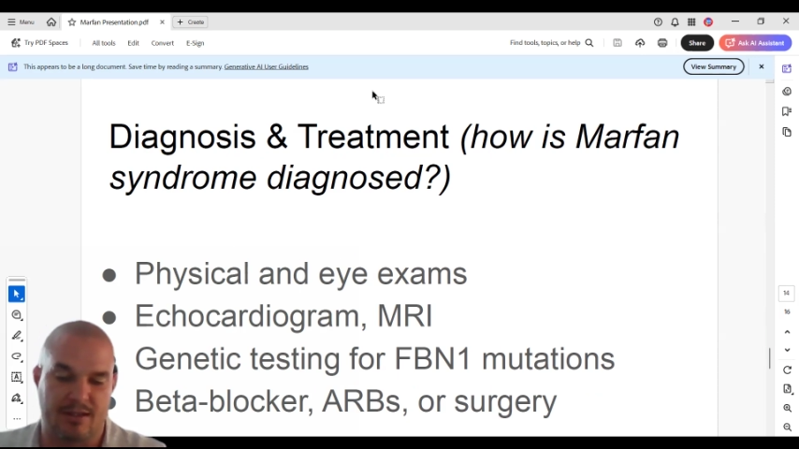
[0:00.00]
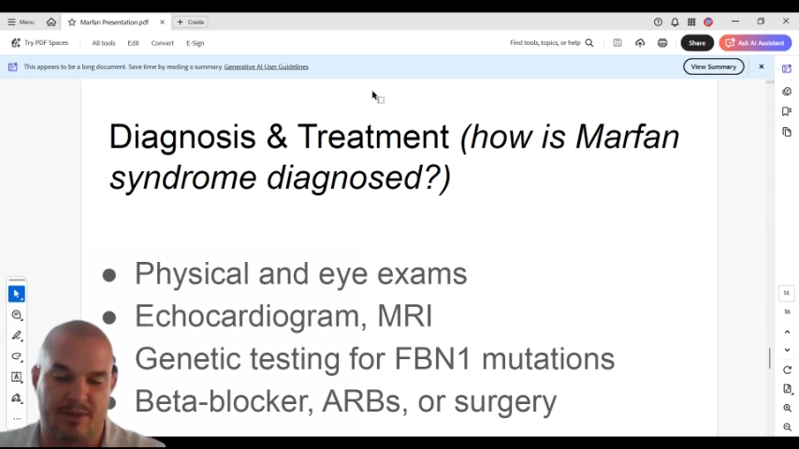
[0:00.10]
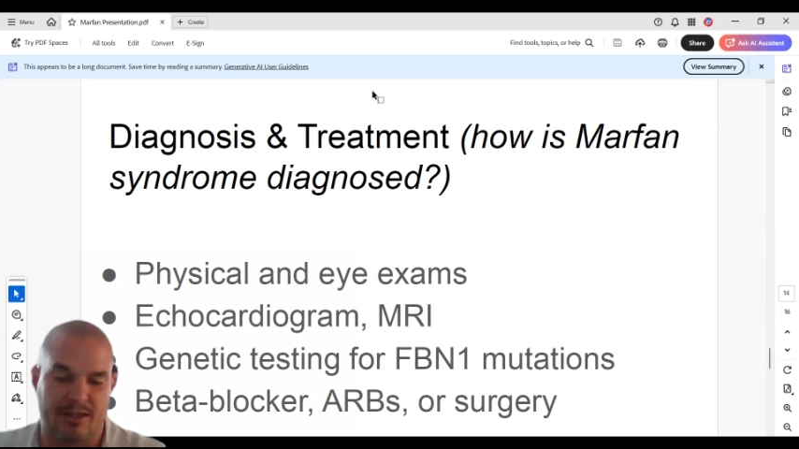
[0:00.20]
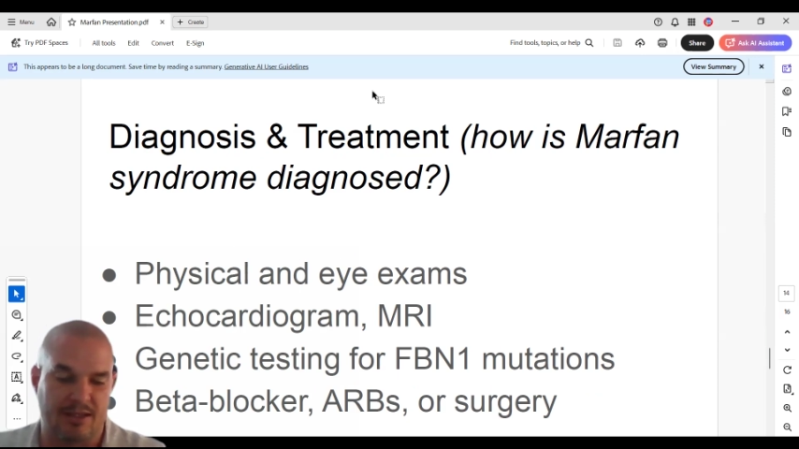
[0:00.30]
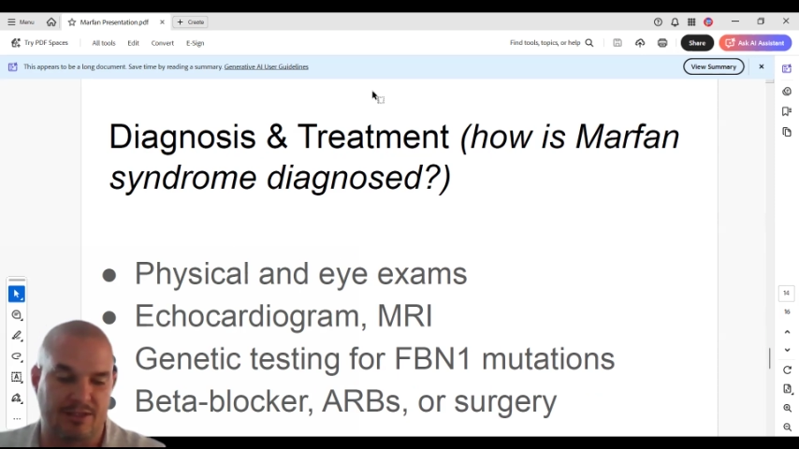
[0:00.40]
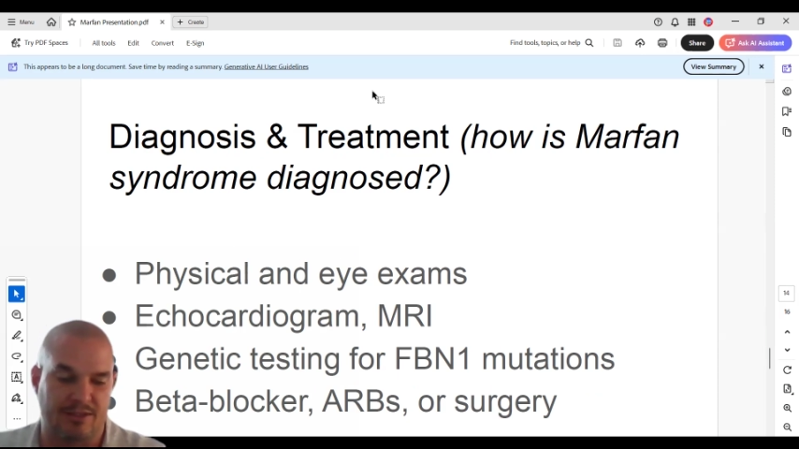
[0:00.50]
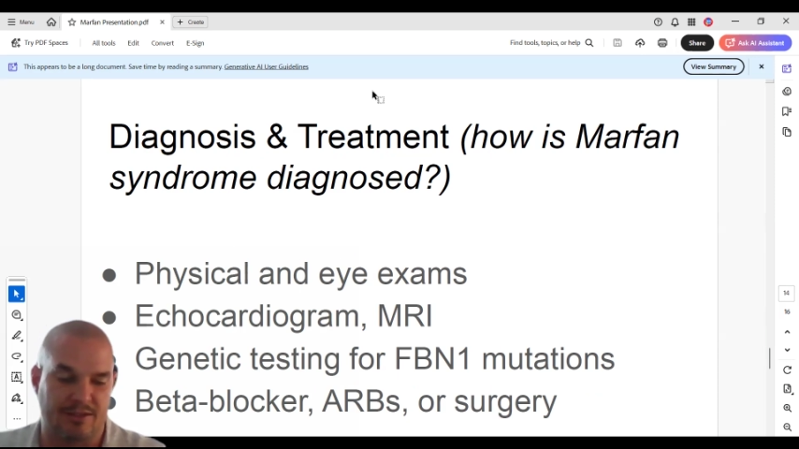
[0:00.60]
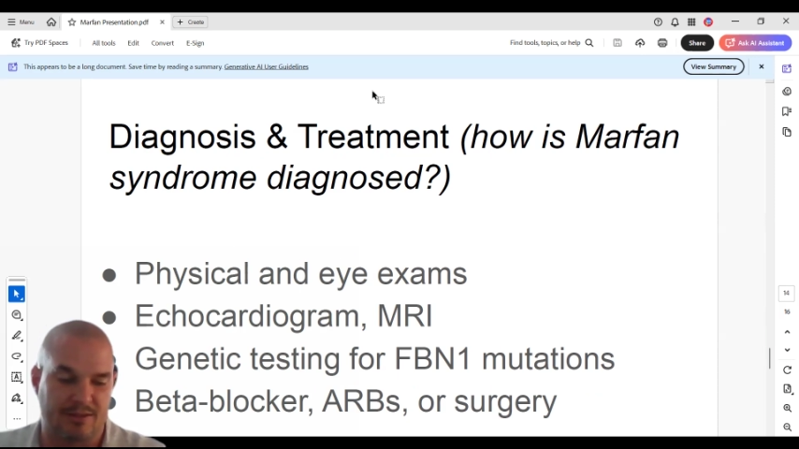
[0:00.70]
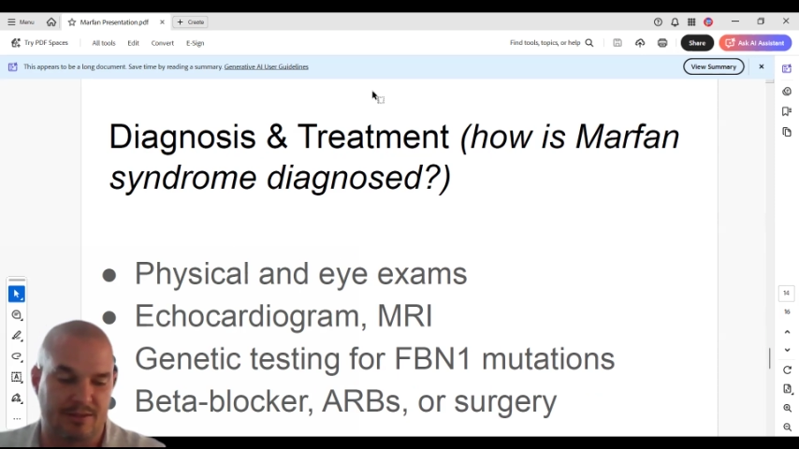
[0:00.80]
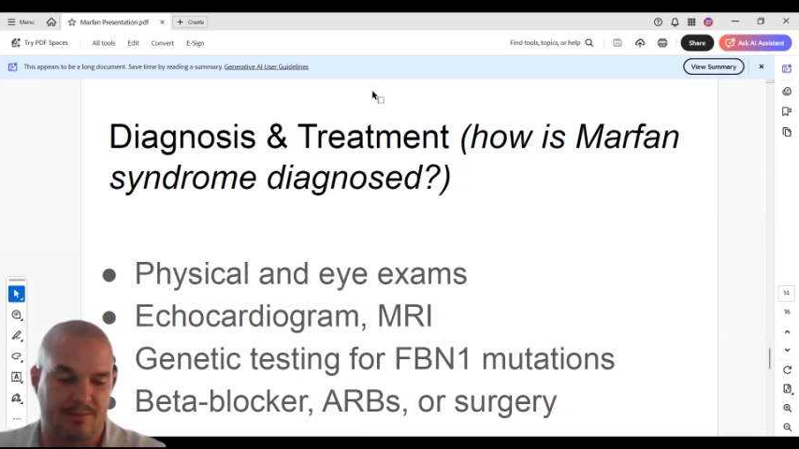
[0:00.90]

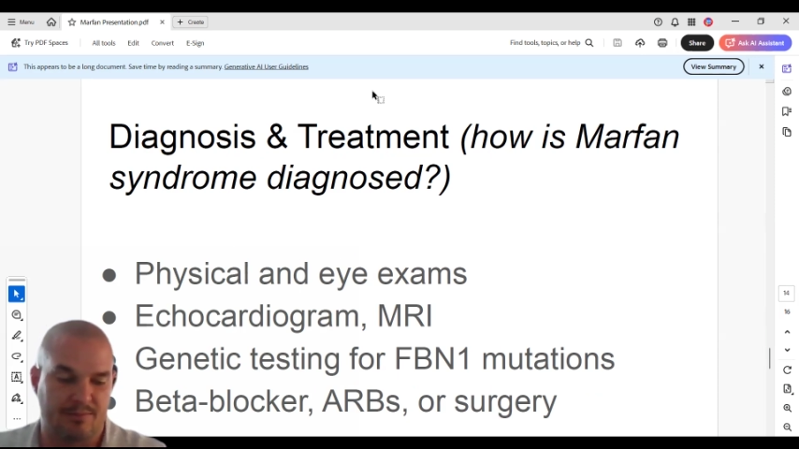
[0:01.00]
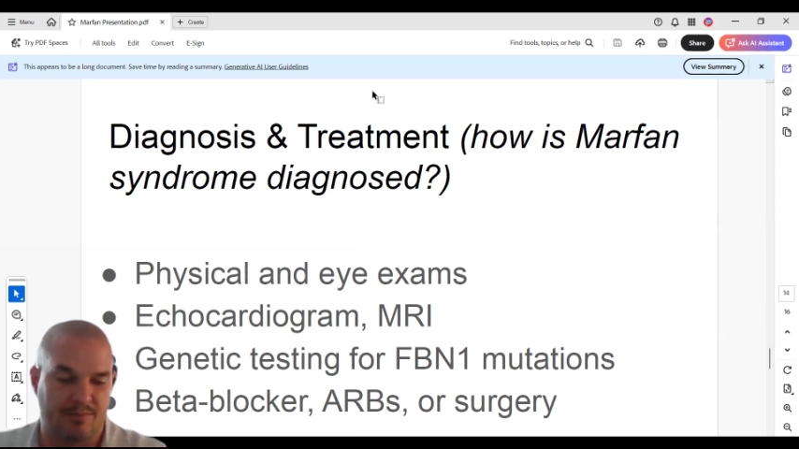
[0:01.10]
complications.